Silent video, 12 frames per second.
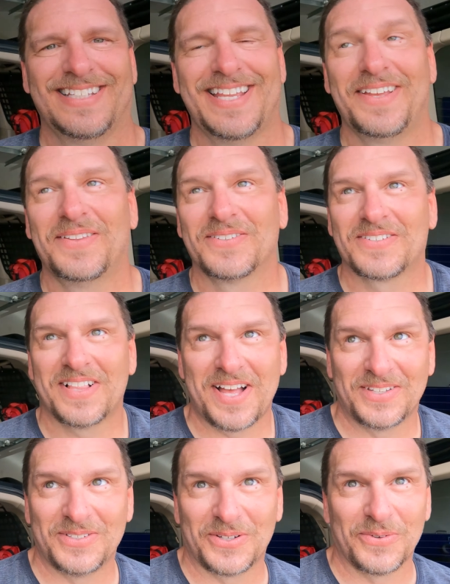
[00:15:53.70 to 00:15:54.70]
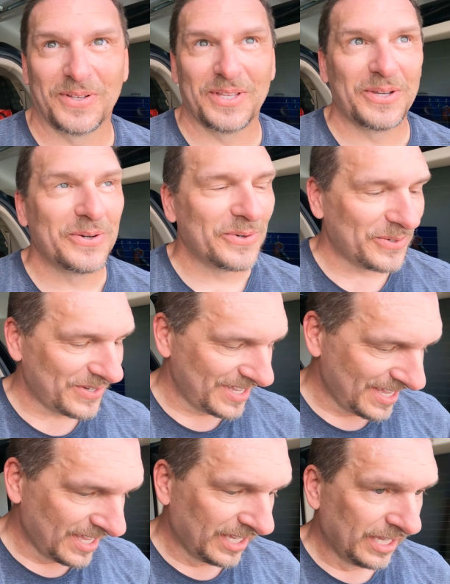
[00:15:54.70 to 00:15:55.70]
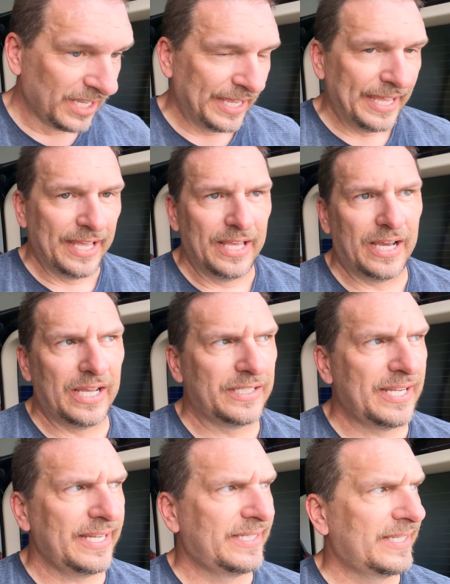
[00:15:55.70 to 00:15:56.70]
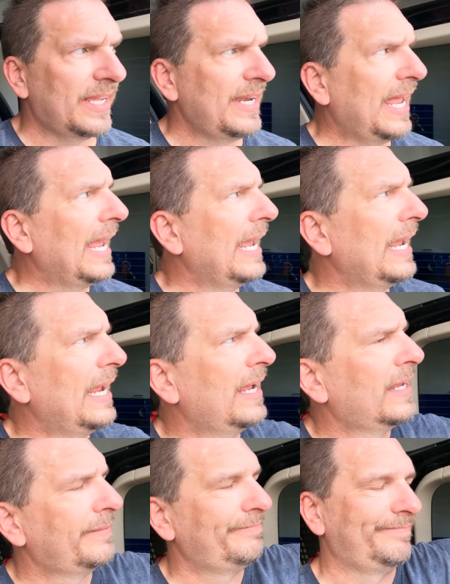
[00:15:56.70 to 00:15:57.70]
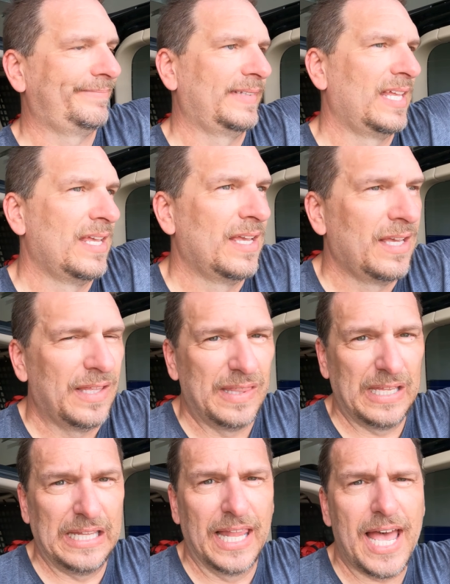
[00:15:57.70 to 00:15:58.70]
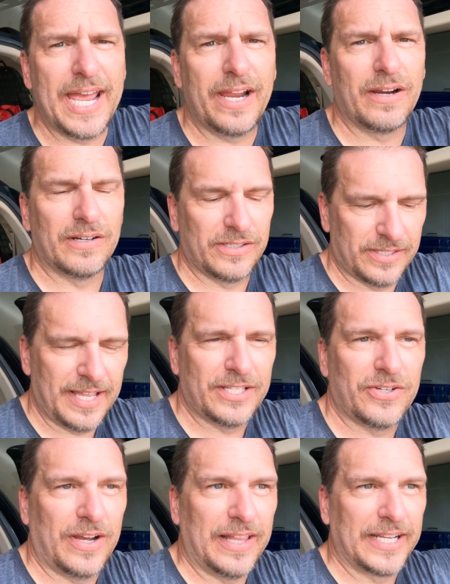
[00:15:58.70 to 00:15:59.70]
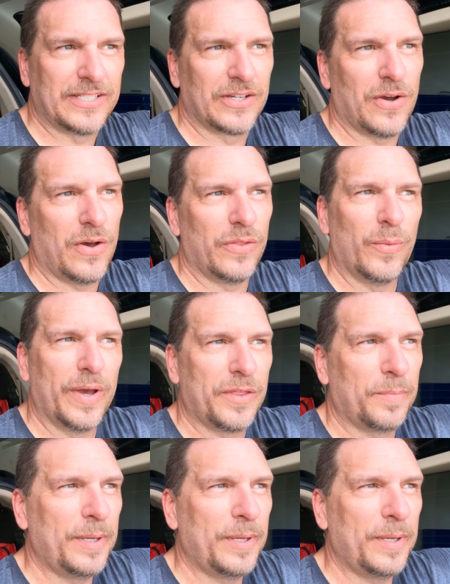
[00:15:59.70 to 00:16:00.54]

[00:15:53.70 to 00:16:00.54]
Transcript: Dang, those clouds look really cool. Today's Sunday. The liars, that's who I like to call the weather